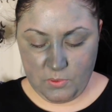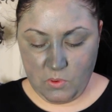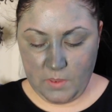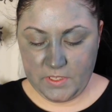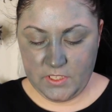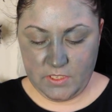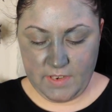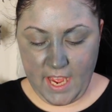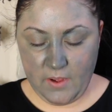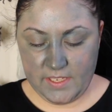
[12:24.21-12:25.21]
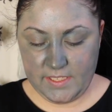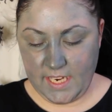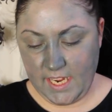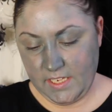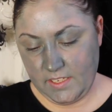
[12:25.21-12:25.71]
but what I'm going to do now is
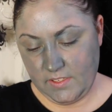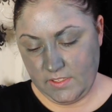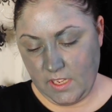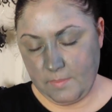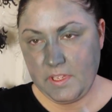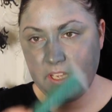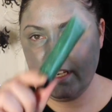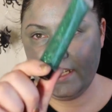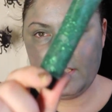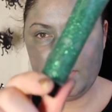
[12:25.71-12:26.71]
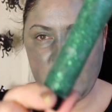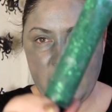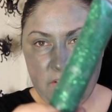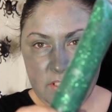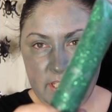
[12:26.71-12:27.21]
take some glitter
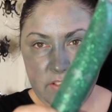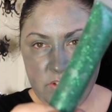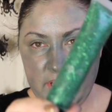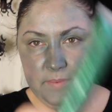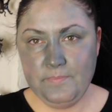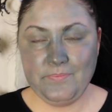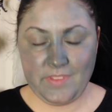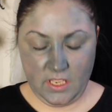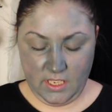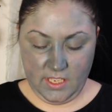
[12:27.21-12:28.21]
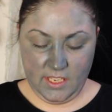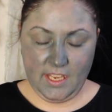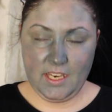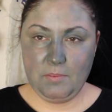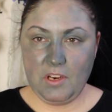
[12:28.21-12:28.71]
gel in green
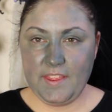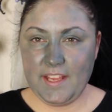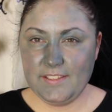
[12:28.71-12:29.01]
and apply that.